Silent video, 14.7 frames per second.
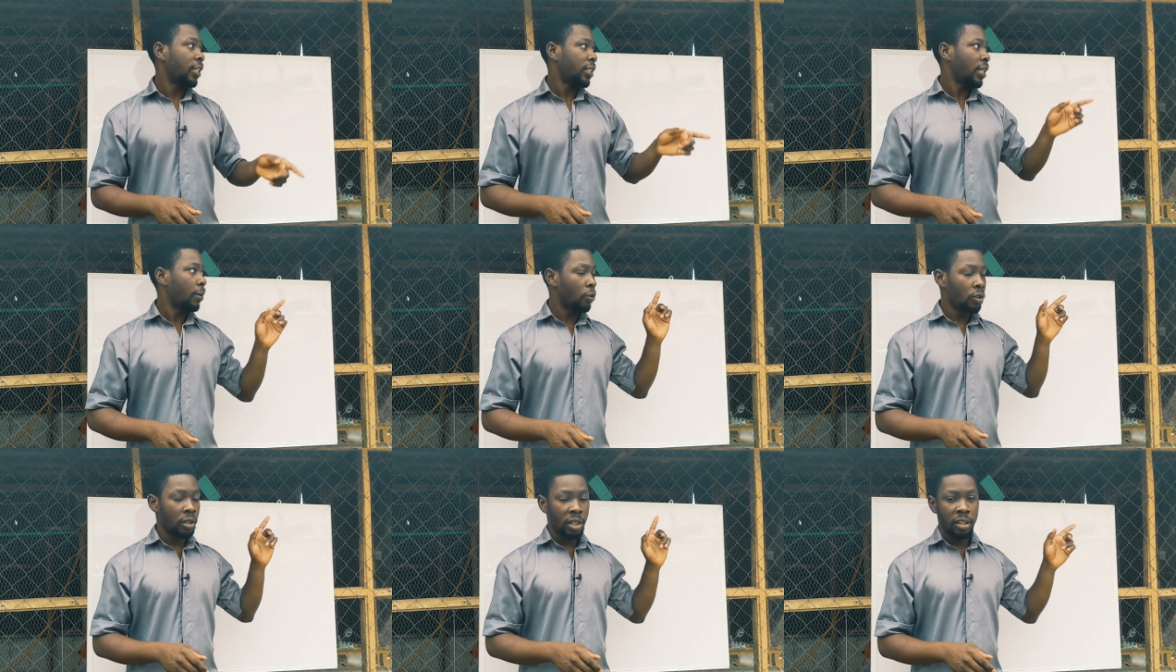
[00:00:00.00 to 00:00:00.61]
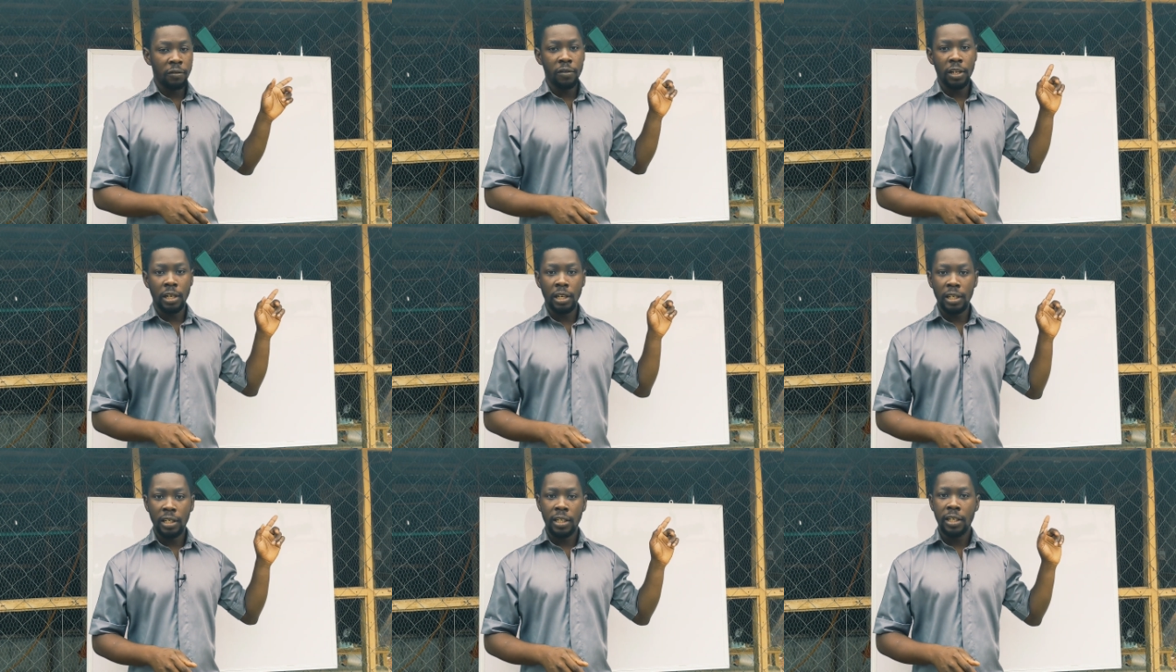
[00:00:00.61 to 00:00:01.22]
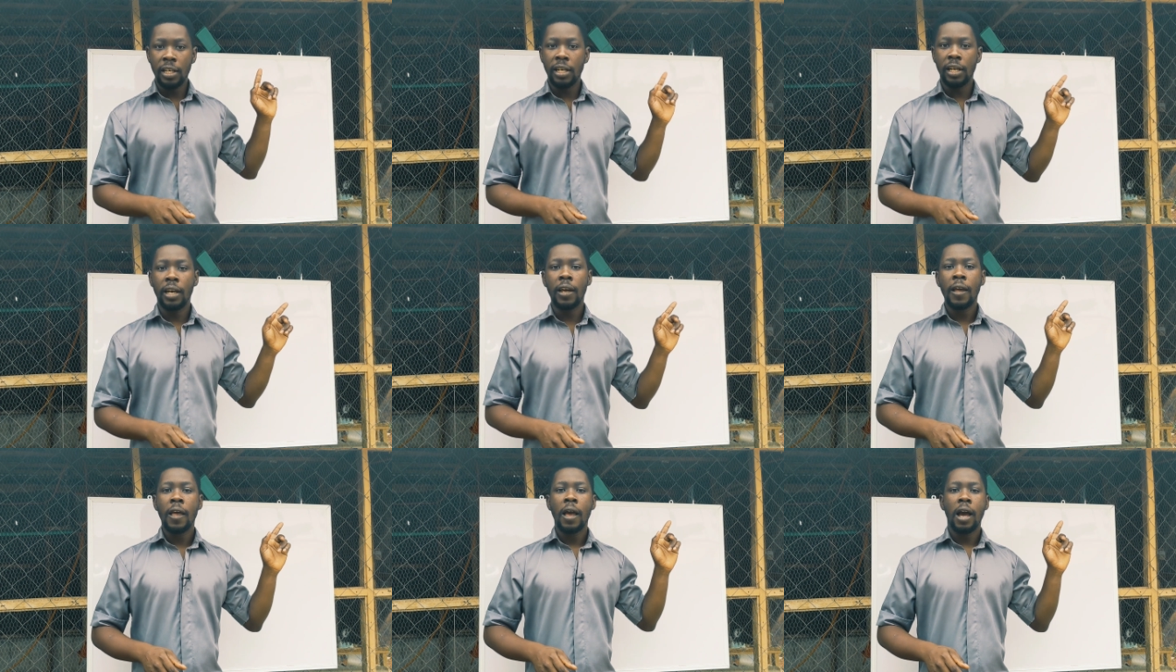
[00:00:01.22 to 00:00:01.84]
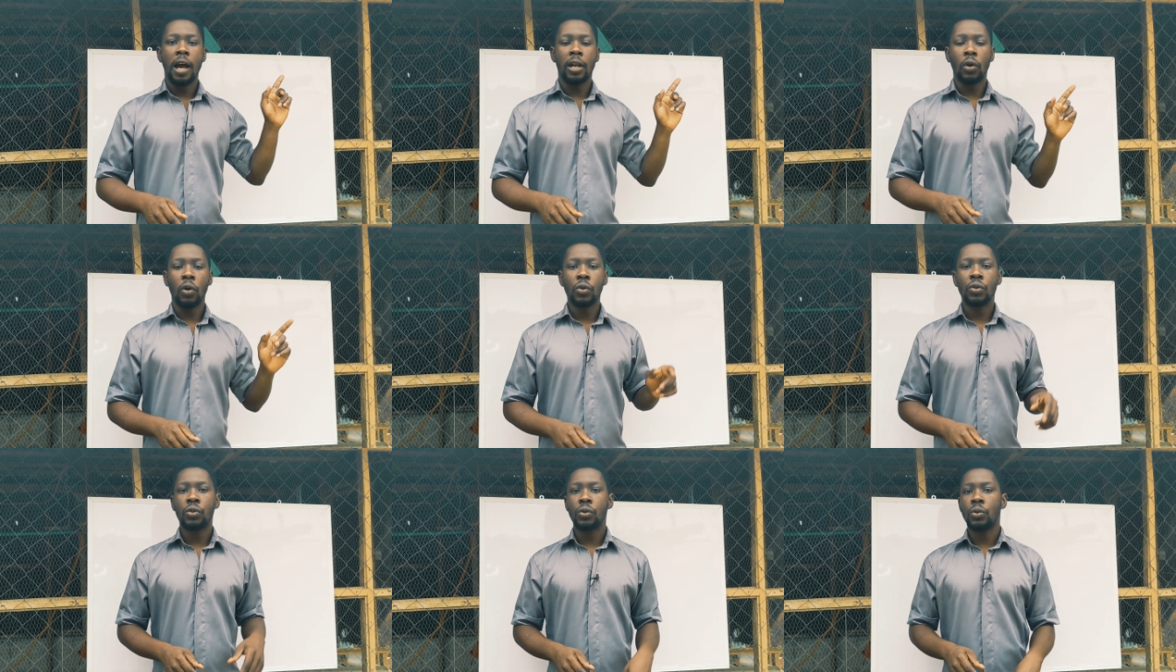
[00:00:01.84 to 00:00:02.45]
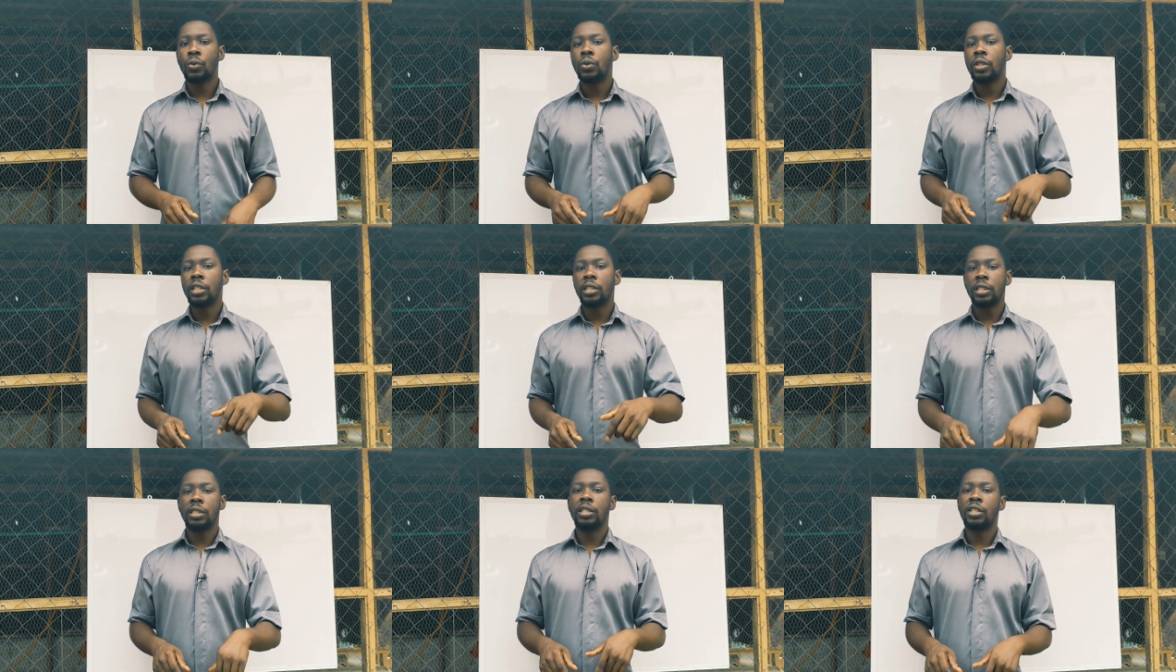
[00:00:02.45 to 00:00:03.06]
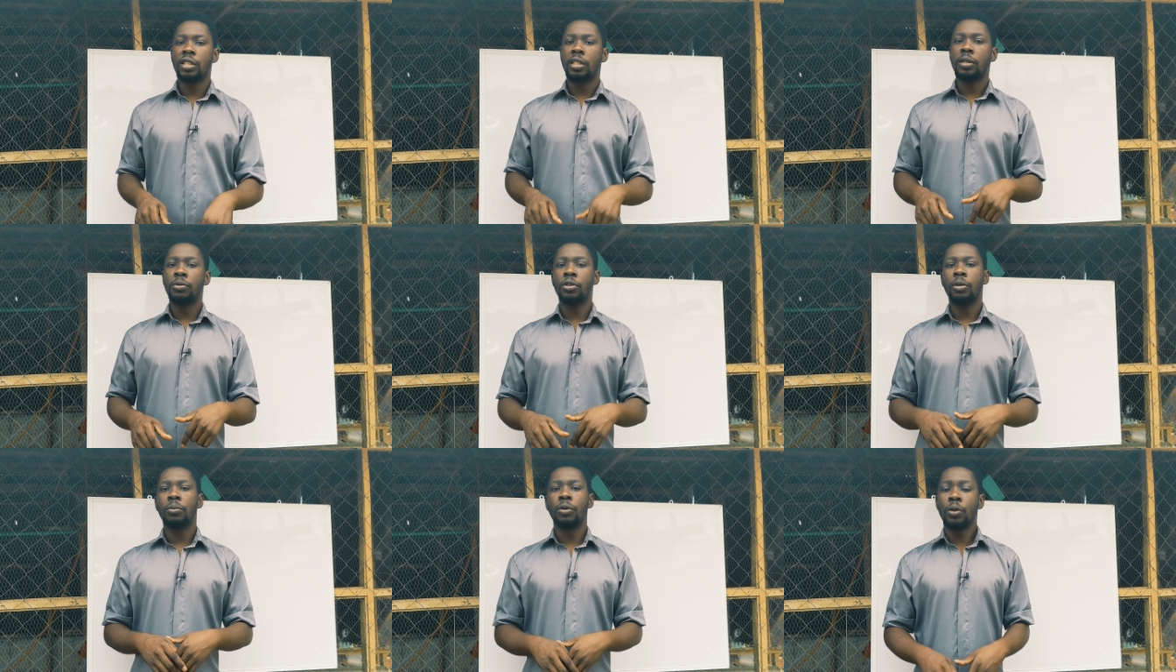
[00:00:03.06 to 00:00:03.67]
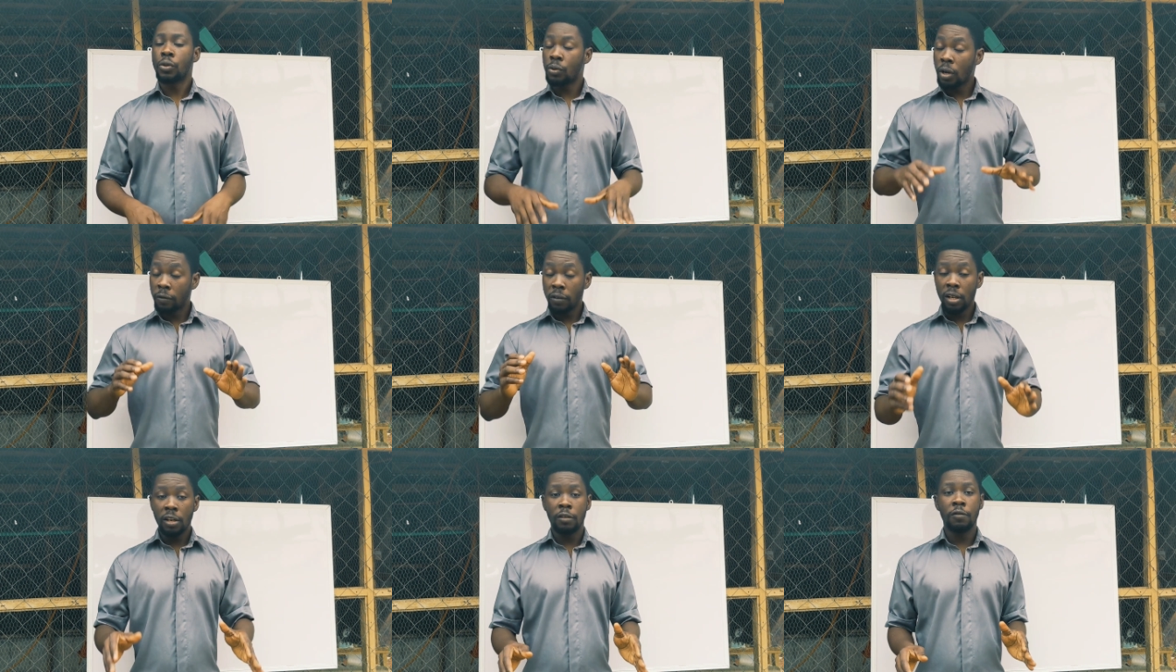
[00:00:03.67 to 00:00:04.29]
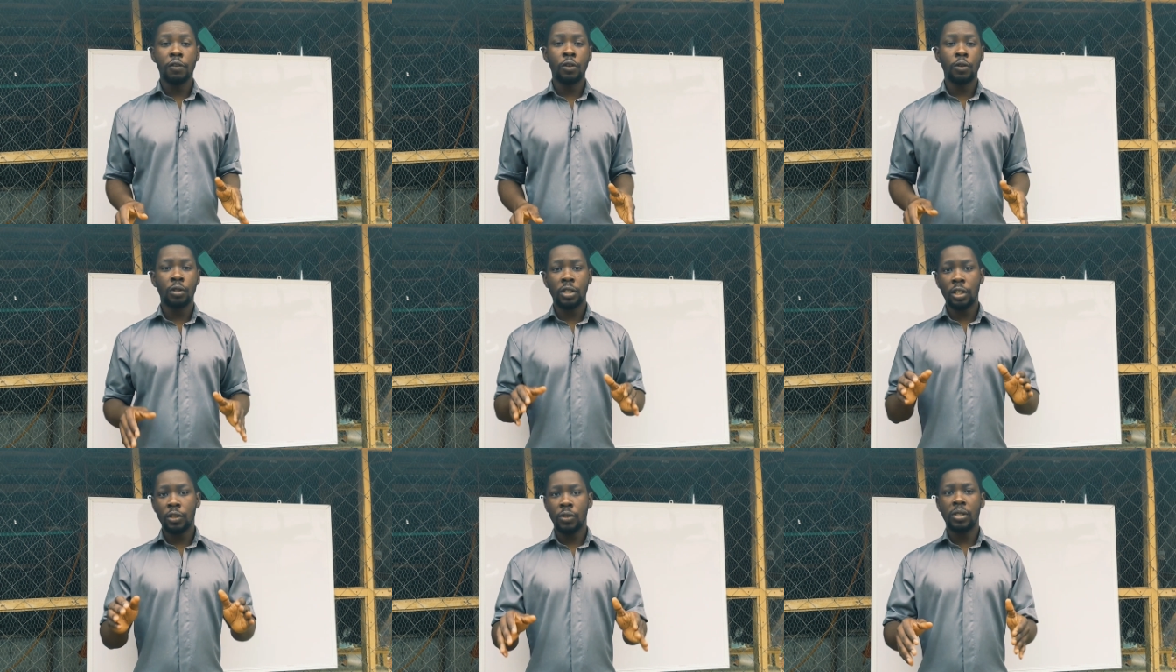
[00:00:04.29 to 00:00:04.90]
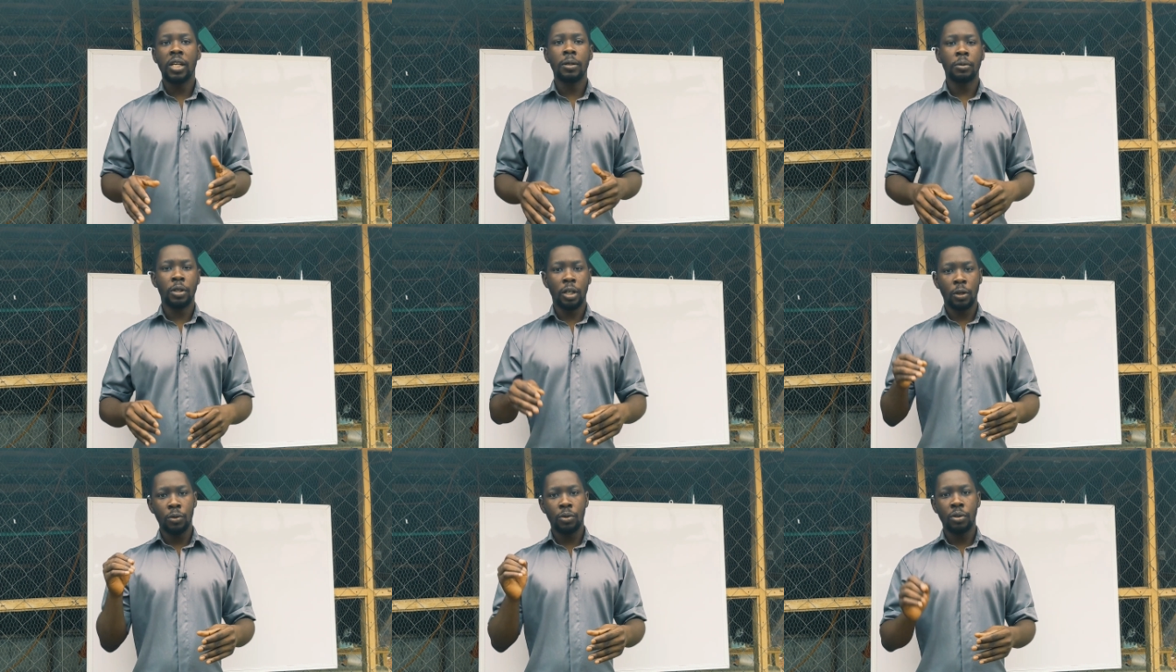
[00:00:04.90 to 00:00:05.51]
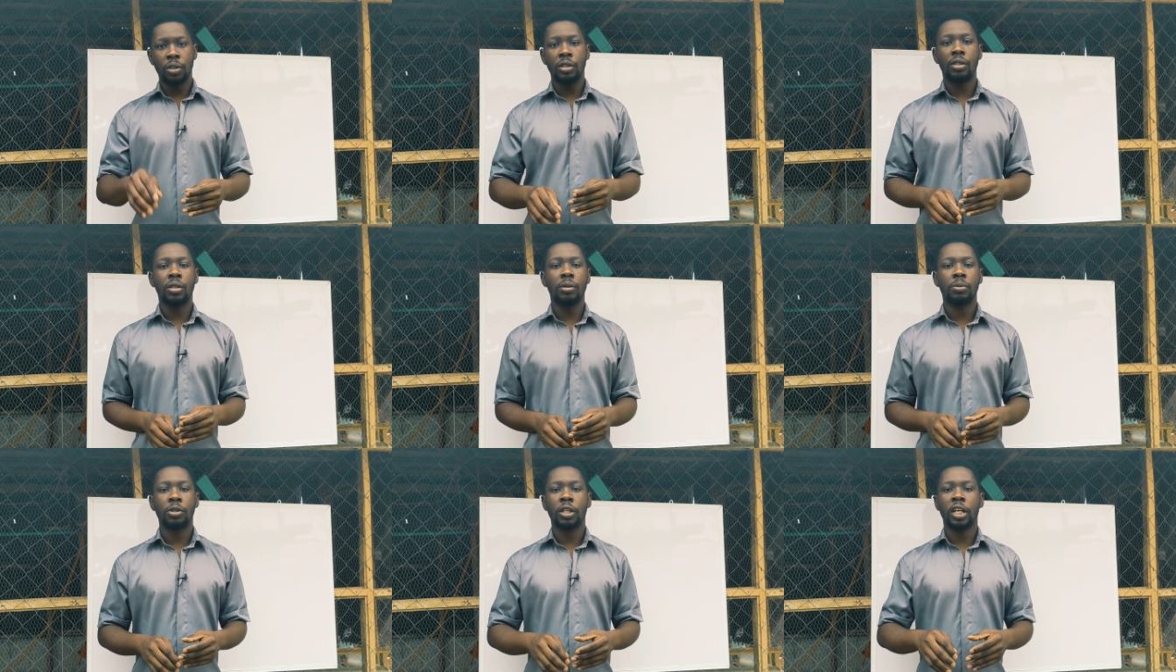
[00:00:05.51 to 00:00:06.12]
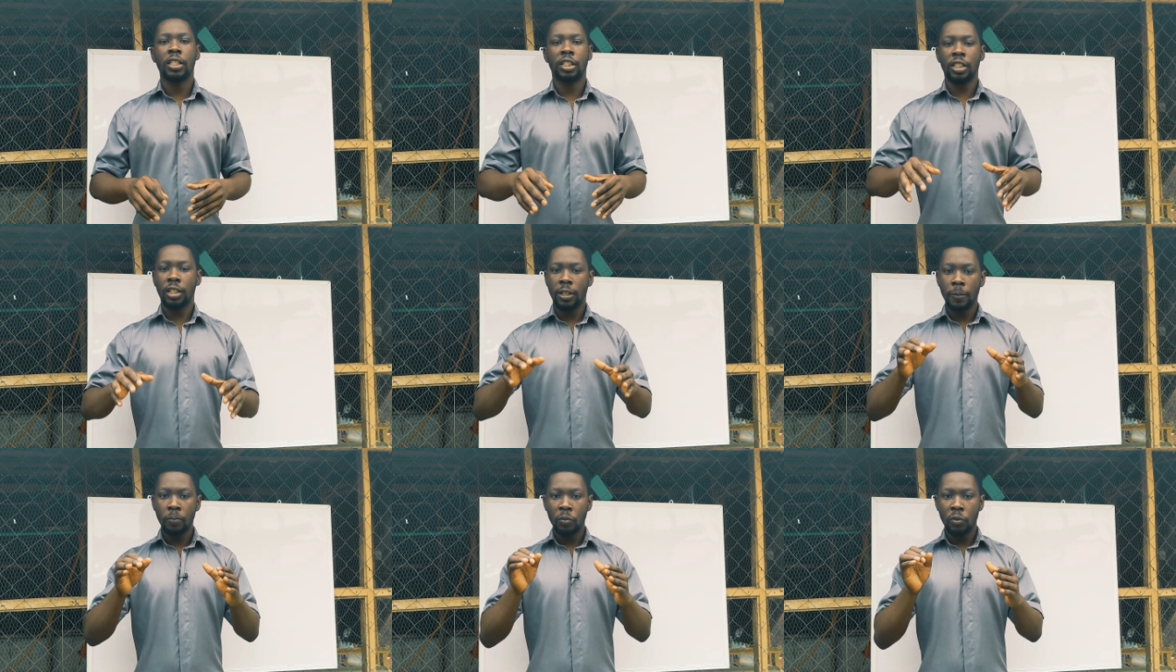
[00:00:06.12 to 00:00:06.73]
Yes, I'm going to leave the link here and also in the description below. So after this video, take your time. You can go to the description and check